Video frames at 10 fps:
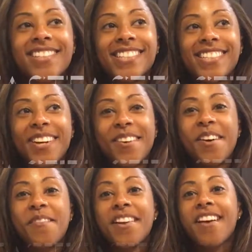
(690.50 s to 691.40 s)
So
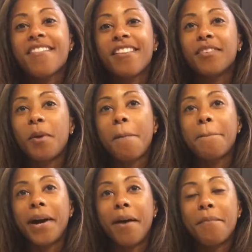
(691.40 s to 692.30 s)
I'm gonna have everyone
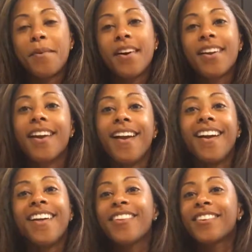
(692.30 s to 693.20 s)
pop one,
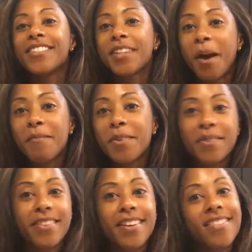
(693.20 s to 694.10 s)
and they're gonna tell me
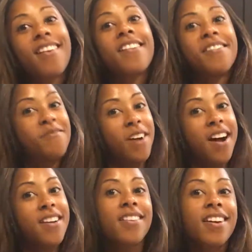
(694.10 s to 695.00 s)
what they thought of
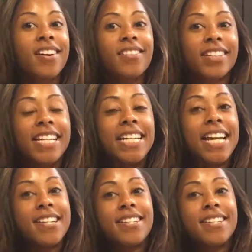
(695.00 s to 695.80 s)
my clean and